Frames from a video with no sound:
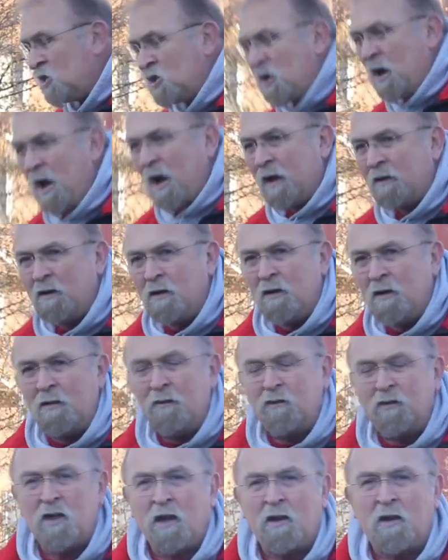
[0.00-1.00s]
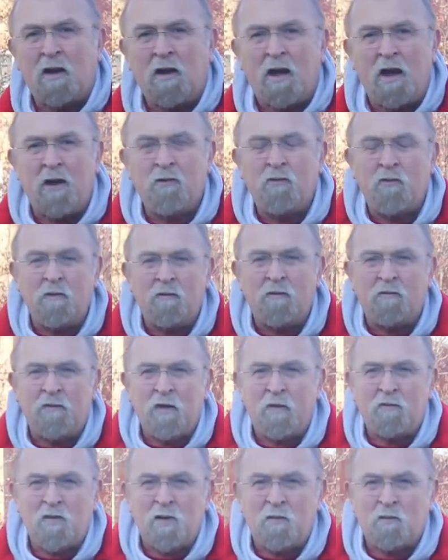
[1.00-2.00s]
shot that
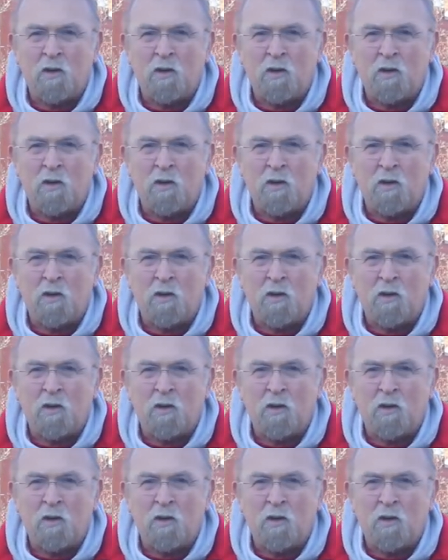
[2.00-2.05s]
150